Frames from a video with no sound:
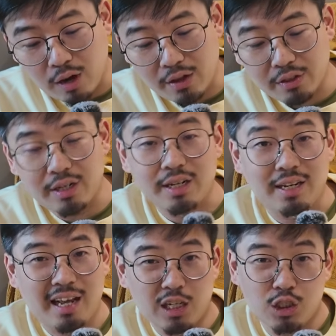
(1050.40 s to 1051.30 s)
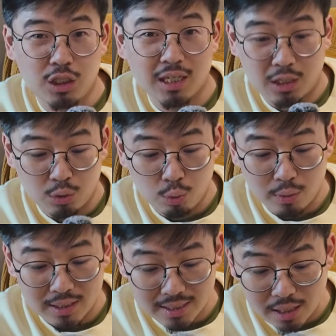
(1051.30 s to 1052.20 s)
rather than an engine
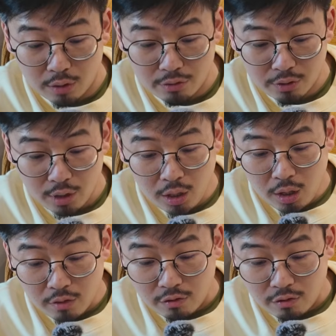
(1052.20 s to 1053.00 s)
unto itself.